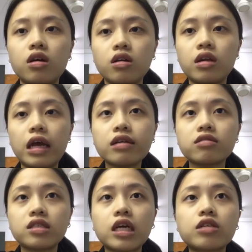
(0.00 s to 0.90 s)

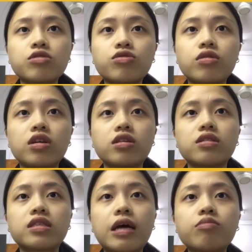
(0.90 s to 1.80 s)
Next,
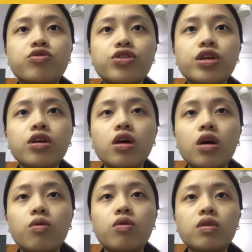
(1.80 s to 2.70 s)
step 3,
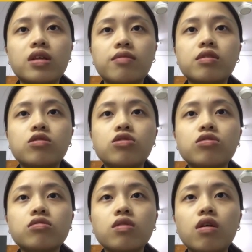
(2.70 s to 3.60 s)
we will
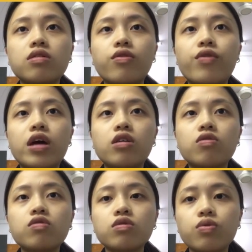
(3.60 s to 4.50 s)
substitute all the
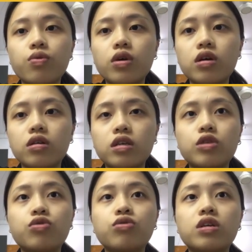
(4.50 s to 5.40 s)
values
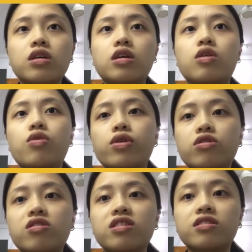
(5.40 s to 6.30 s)
into the
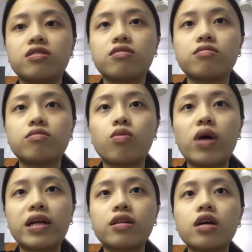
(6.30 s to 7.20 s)
equation 1.